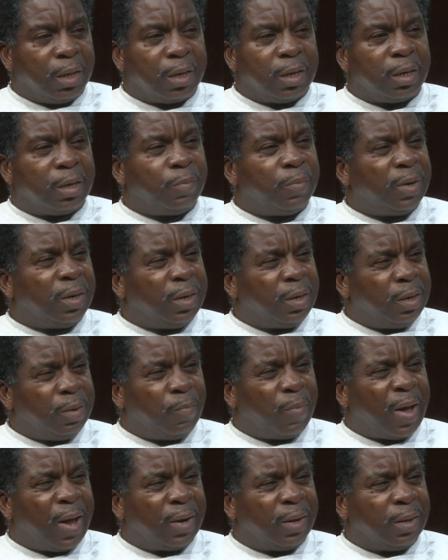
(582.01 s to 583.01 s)
could have been
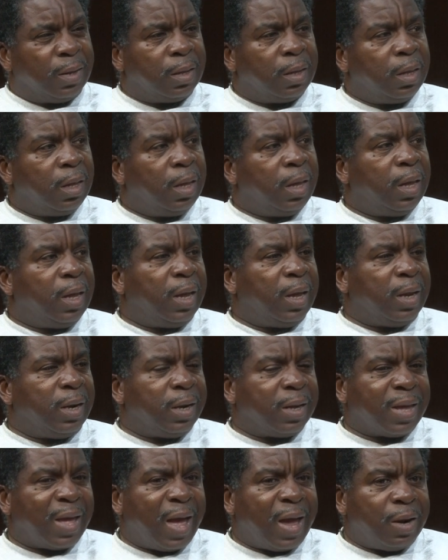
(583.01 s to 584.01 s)
anybody. Mm. And
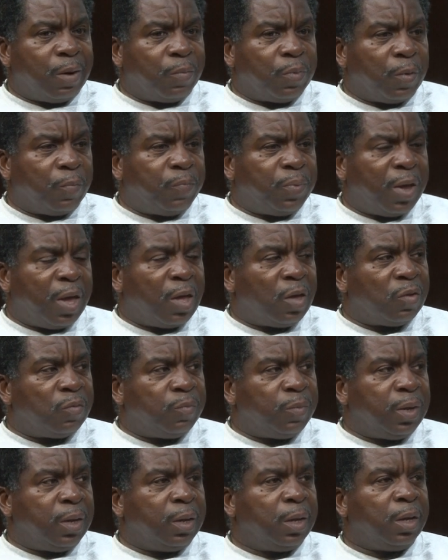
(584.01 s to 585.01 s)
it kind of propelled
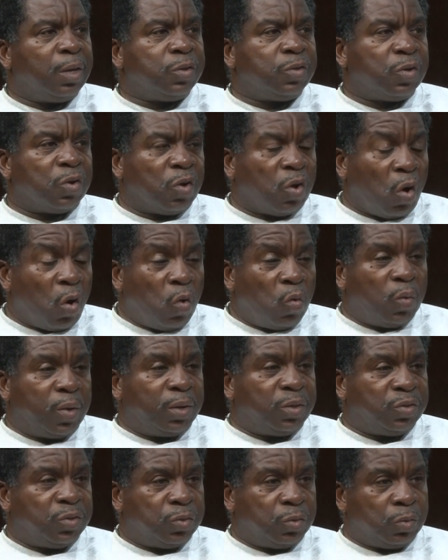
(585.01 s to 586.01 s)
me to go
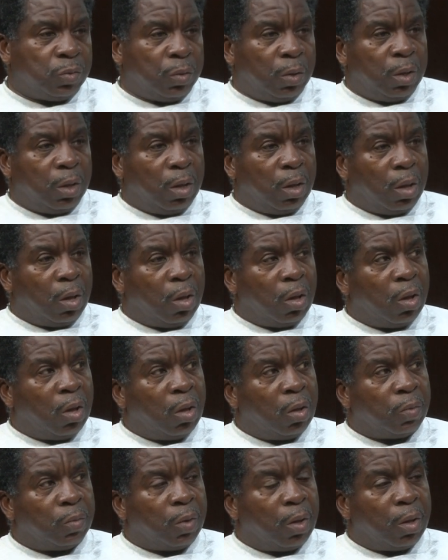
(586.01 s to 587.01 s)
into
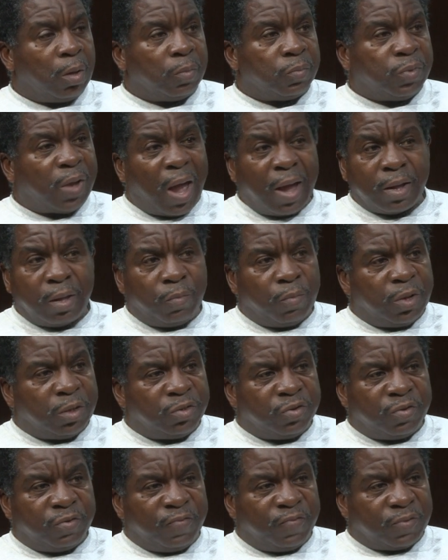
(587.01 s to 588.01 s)
uh, um,
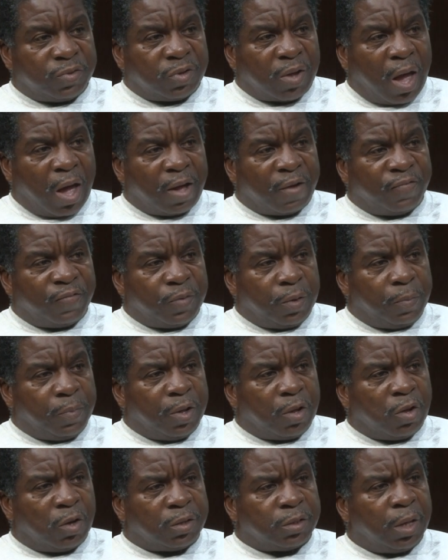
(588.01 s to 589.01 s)
documentary photography
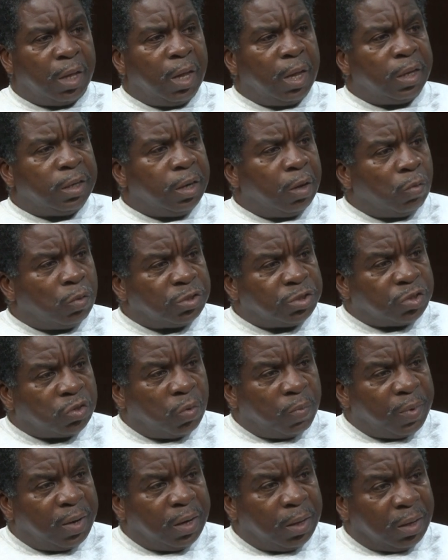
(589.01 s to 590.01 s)
because there were so
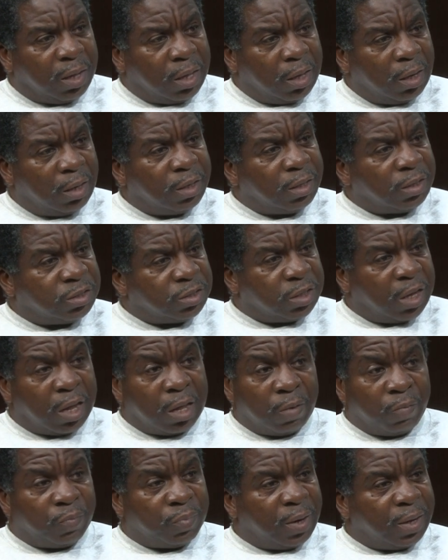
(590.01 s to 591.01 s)
many killings
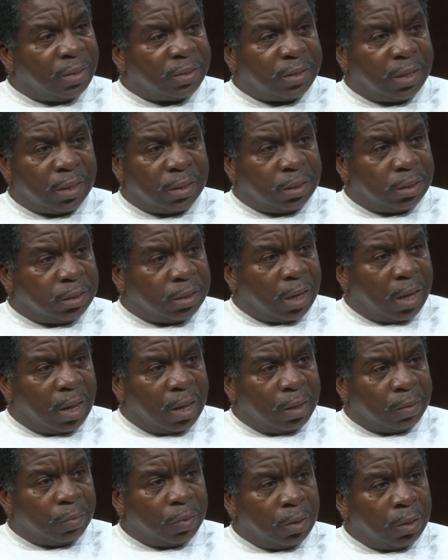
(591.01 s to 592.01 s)
taking place at the
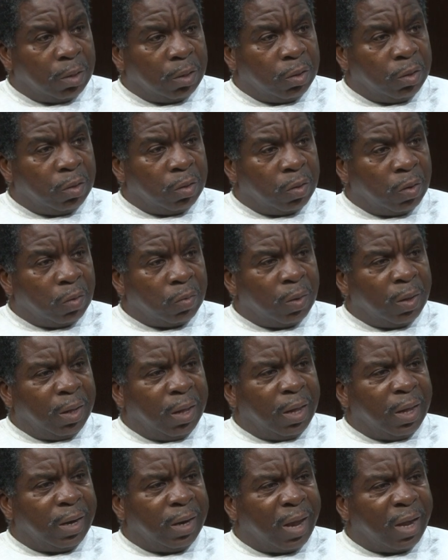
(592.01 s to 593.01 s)
time, mm -hmm. you know,
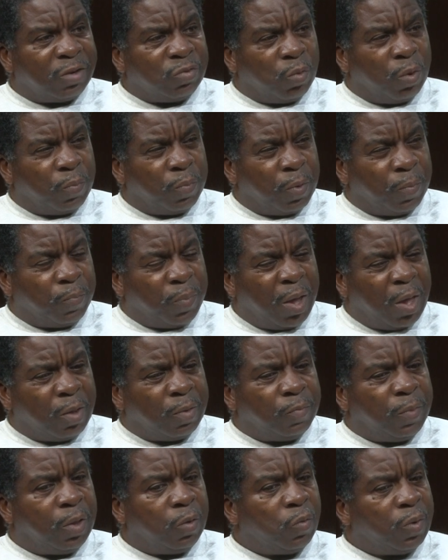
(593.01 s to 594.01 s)
and that's what propelled
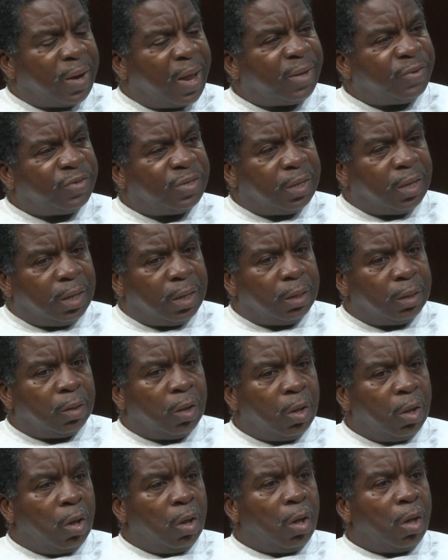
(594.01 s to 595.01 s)
me. When I seen
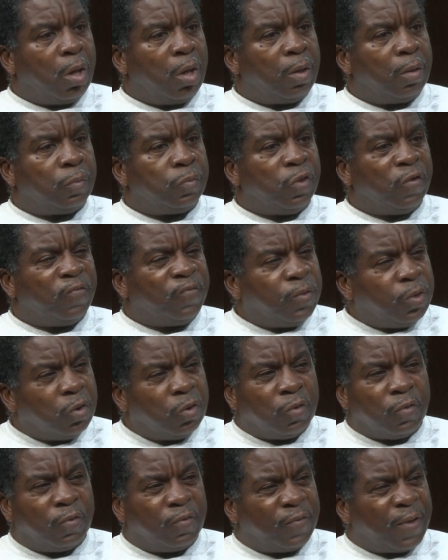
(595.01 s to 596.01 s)
um, the
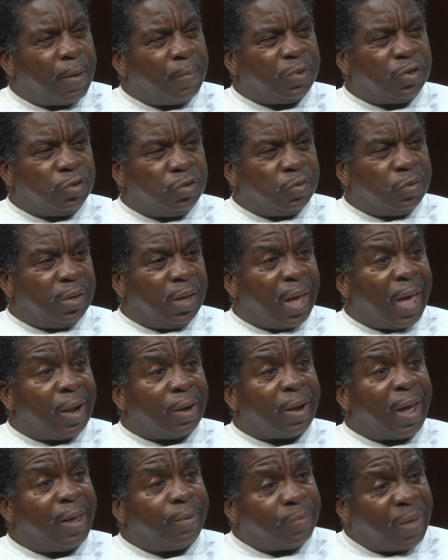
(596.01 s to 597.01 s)
funeral of Amadou
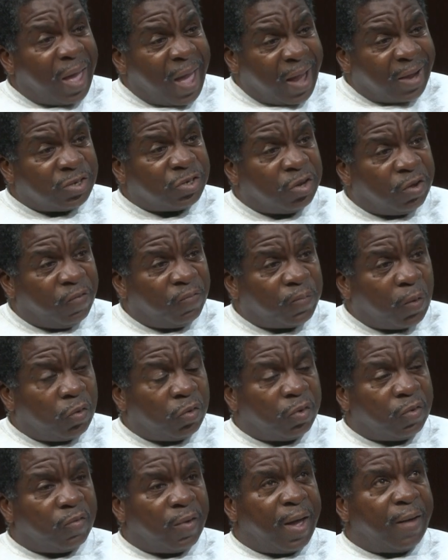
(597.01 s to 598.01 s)
Diallo, I actually
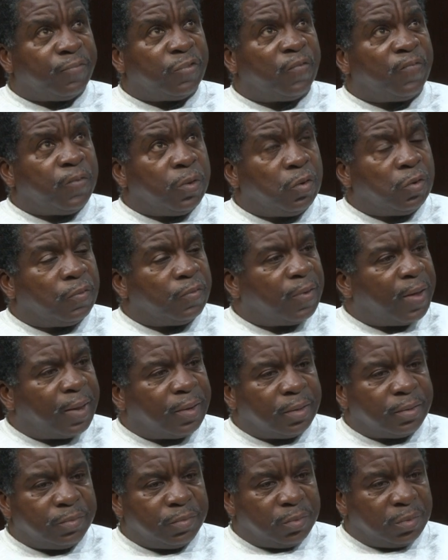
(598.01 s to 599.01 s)
photographed the funeral of
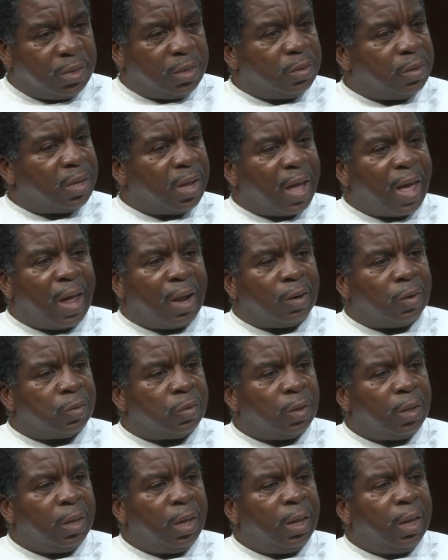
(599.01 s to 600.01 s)
Amadou Diallo,
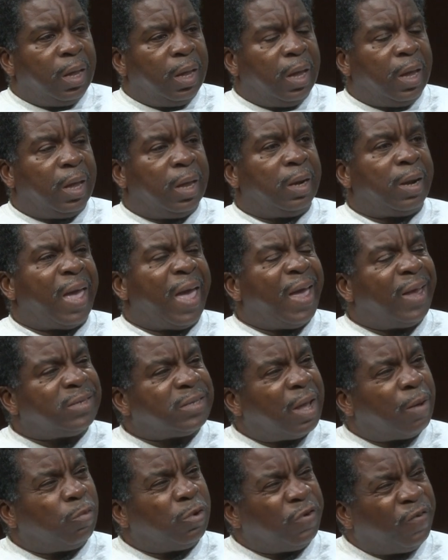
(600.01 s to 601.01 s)
and as
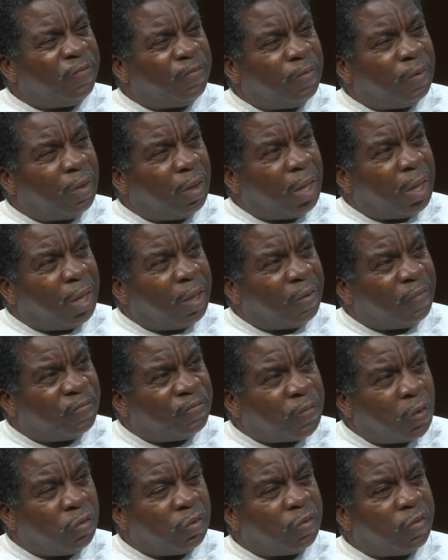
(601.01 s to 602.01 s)
I was
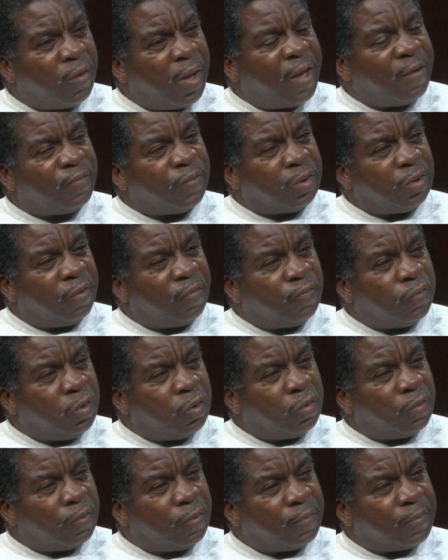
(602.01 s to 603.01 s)
photographing the
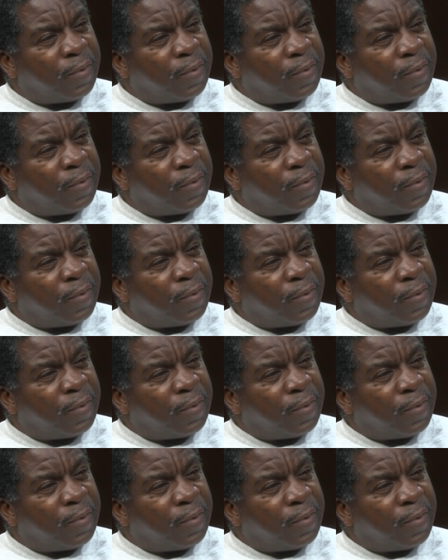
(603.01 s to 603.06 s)
funeral